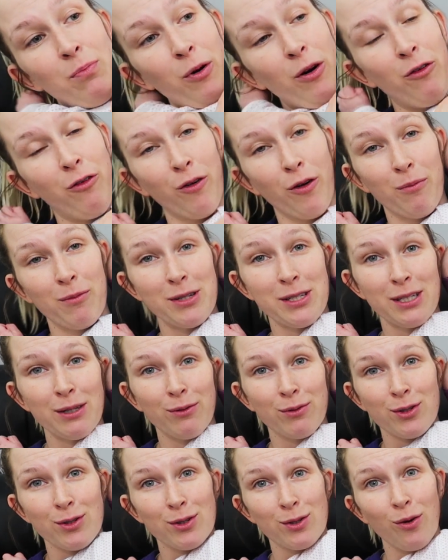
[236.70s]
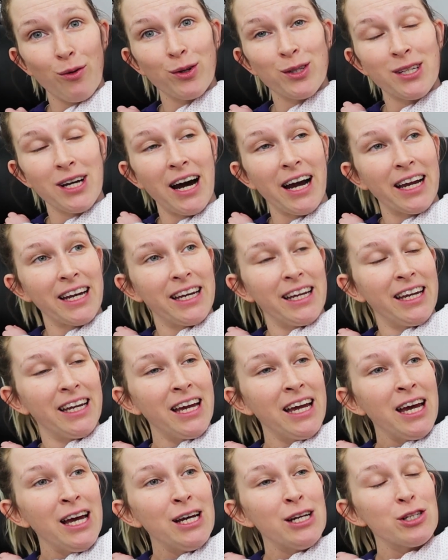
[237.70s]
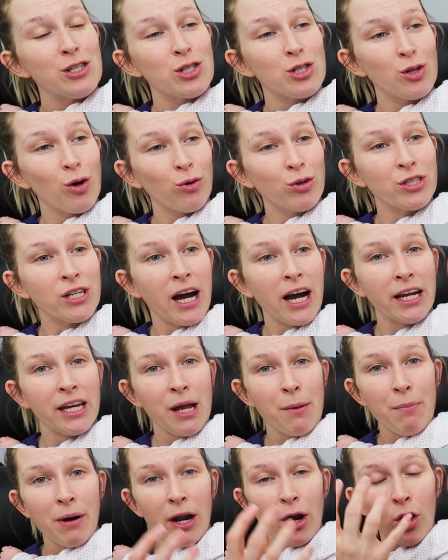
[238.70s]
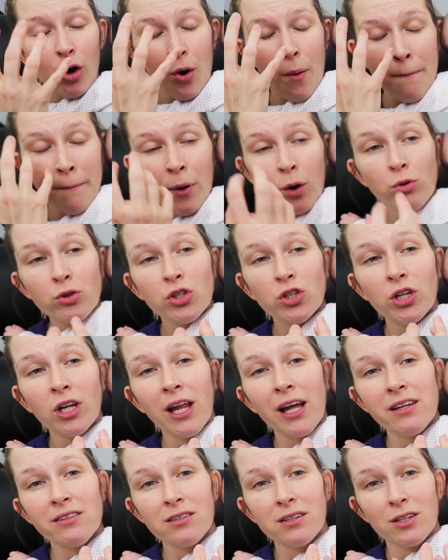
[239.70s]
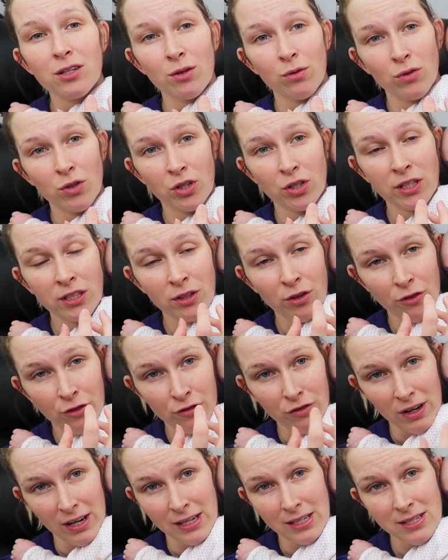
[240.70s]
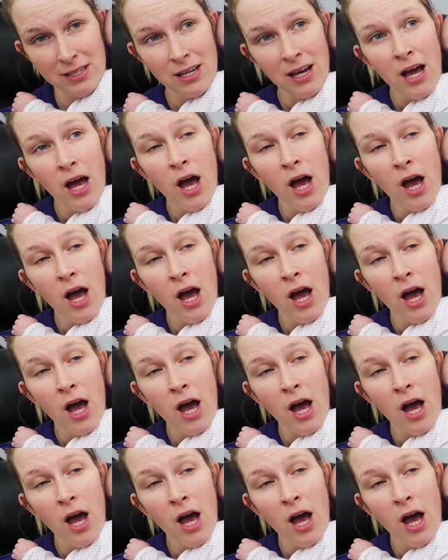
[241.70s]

performance she was so tiny, but her emotional execution in her face,